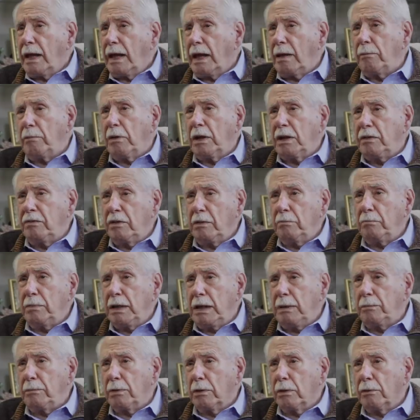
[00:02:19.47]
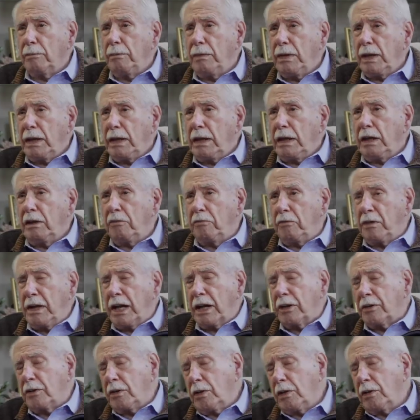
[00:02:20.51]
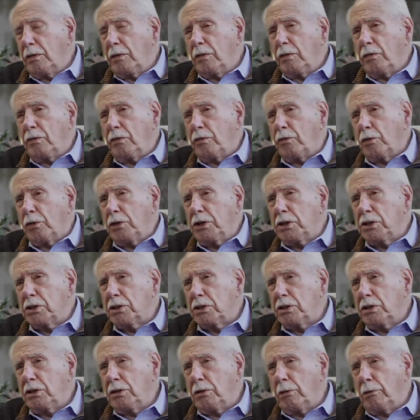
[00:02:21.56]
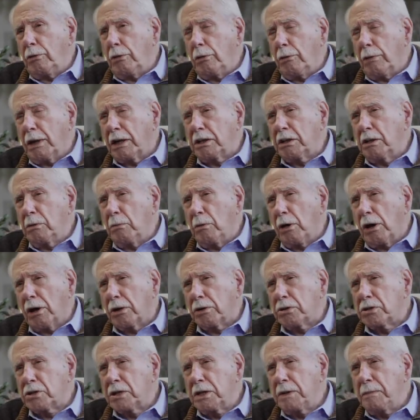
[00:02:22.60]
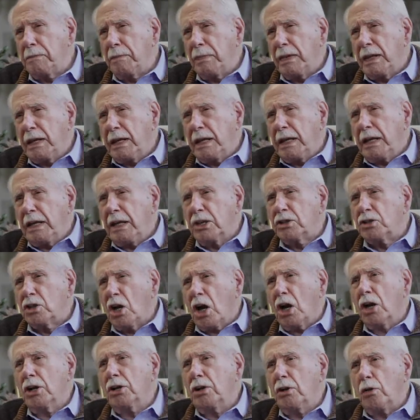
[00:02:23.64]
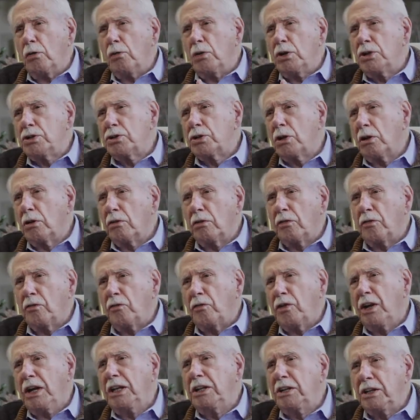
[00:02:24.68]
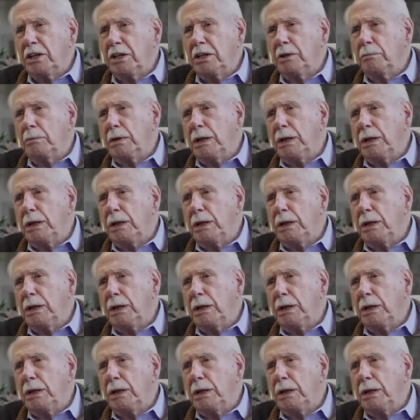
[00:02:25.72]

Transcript: I believe in people. In fact, for this direct democracy, it's unreserved faith in the